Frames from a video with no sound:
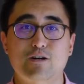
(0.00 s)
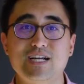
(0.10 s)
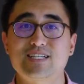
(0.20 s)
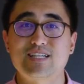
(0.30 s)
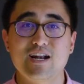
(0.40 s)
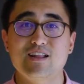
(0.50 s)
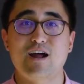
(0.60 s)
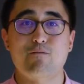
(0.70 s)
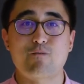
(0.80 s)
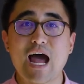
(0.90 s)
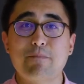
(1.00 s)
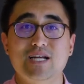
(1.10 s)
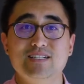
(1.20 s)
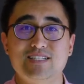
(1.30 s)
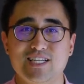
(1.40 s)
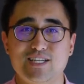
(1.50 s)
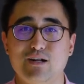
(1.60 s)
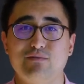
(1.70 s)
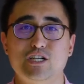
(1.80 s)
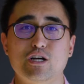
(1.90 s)
Lecrae stated that rap
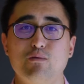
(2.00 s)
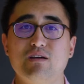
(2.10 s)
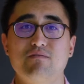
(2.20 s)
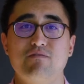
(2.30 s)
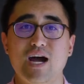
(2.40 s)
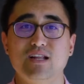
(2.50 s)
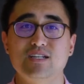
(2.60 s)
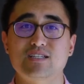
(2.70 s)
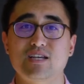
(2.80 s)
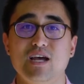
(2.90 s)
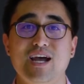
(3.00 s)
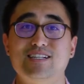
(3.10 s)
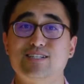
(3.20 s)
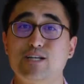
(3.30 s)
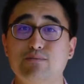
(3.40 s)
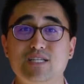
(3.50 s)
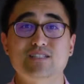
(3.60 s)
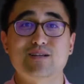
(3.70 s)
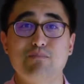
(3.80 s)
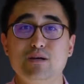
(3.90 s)
consisted of showing violence and
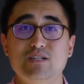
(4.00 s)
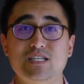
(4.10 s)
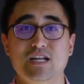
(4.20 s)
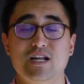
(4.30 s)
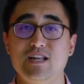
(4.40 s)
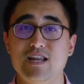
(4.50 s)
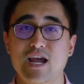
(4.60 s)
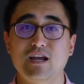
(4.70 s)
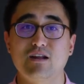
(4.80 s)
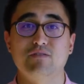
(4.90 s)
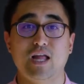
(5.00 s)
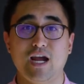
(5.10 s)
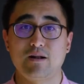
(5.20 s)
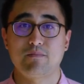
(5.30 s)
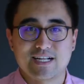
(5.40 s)
substance abuse in a negative light.